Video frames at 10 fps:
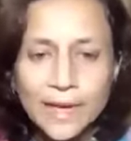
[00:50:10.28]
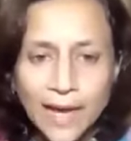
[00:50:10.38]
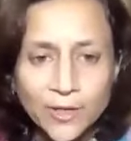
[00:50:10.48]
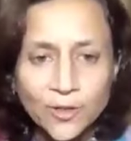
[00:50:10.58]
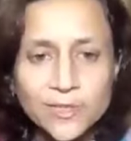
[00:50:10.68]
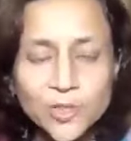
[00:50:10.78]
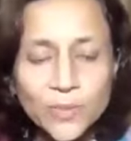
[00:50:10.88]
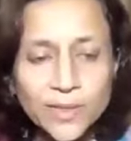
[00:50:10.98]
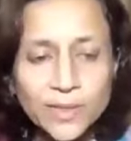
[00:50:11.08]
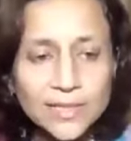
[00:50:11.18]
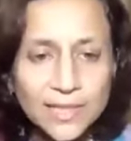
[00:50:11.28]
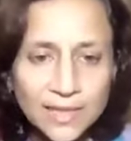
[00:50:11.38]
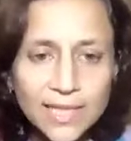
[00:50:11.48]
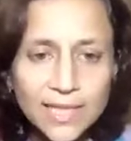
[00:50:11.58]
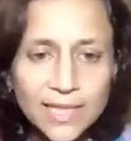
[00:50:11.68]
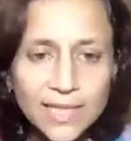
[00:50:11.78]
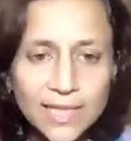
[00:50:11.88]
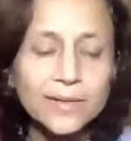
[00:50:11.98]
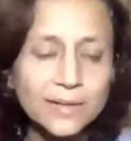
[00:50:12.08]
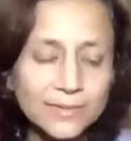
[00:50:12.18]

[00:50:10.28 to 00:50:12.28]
And also when the siddhis happen,